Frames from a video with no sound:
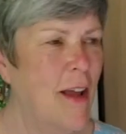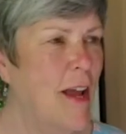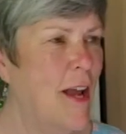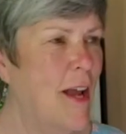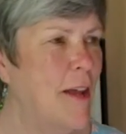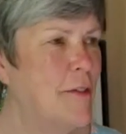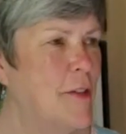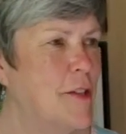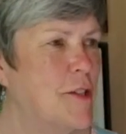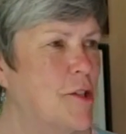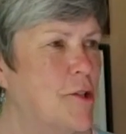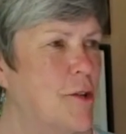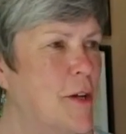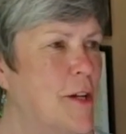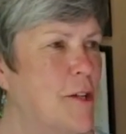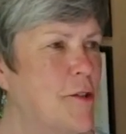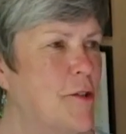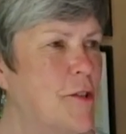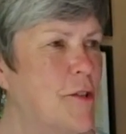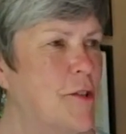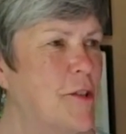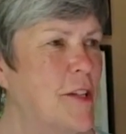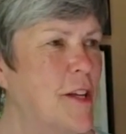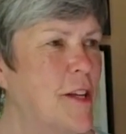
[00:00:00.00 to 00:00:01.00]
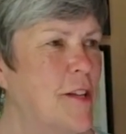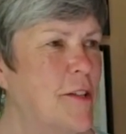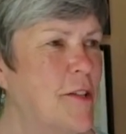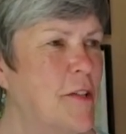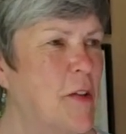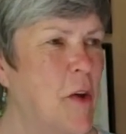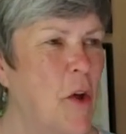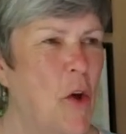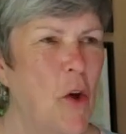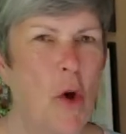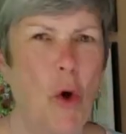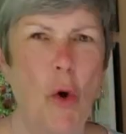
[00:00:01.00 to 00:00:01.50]
And the stranger says,
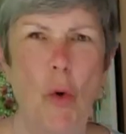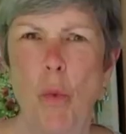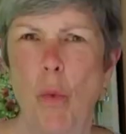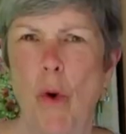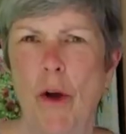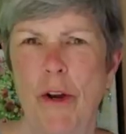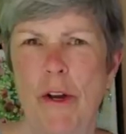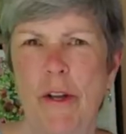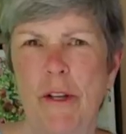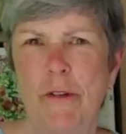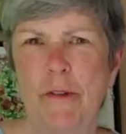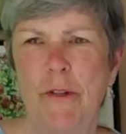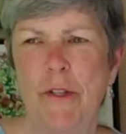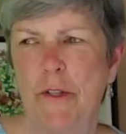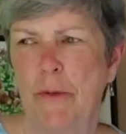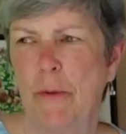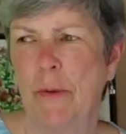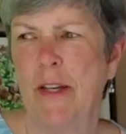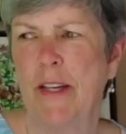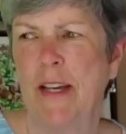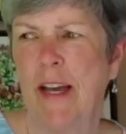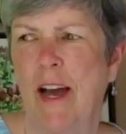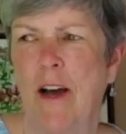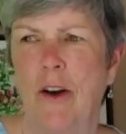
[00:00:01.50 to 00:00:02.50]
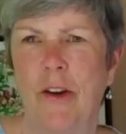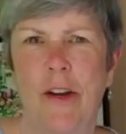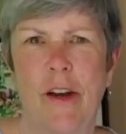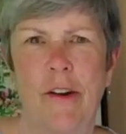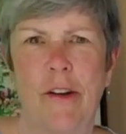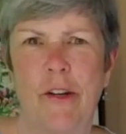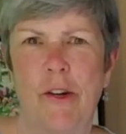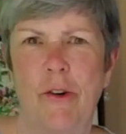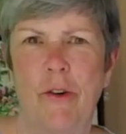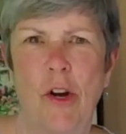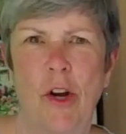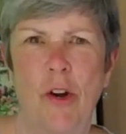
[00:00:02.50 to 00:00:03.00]
"What are you doing out
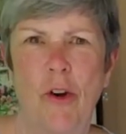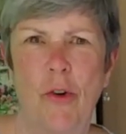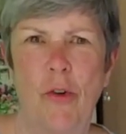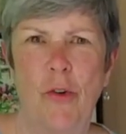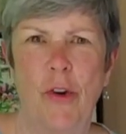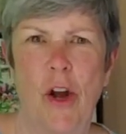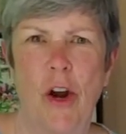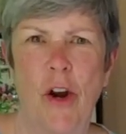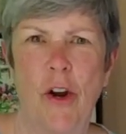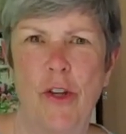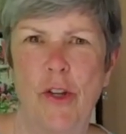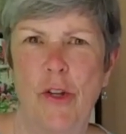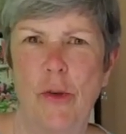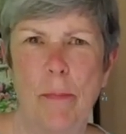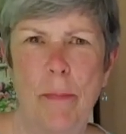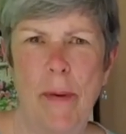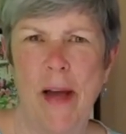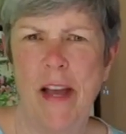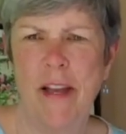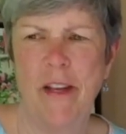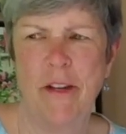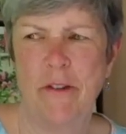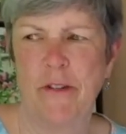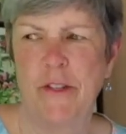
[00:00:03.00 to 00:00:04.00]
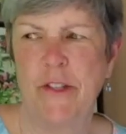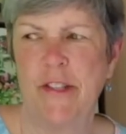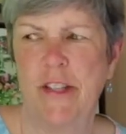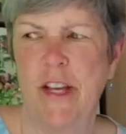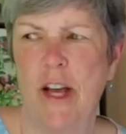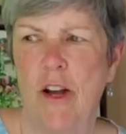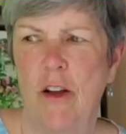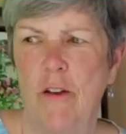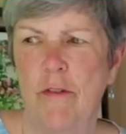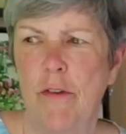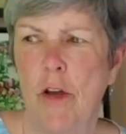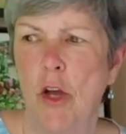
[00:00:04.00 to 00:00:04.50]
on your own? Are you by
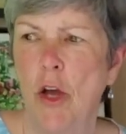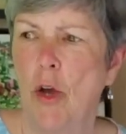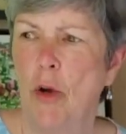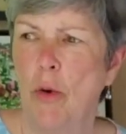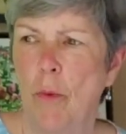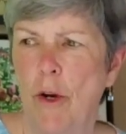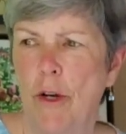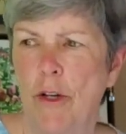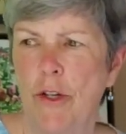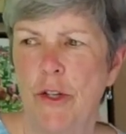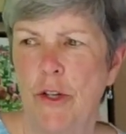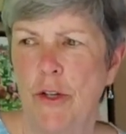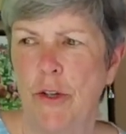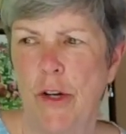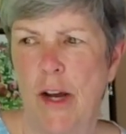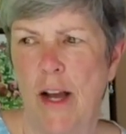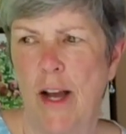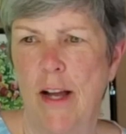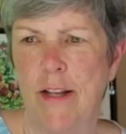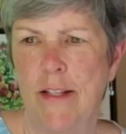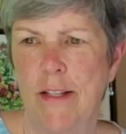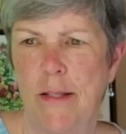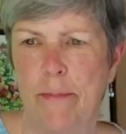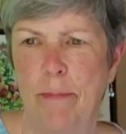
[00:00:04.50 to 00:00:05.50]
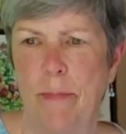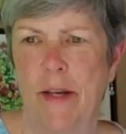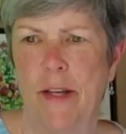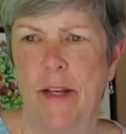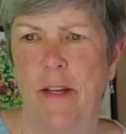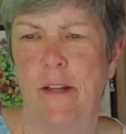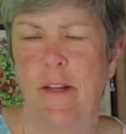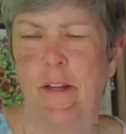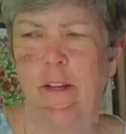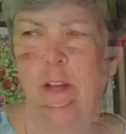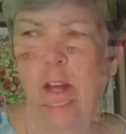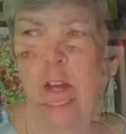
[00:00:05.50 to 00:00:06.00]
yourself? Where's your
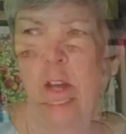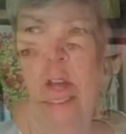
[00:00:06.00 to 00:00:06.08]
husband?"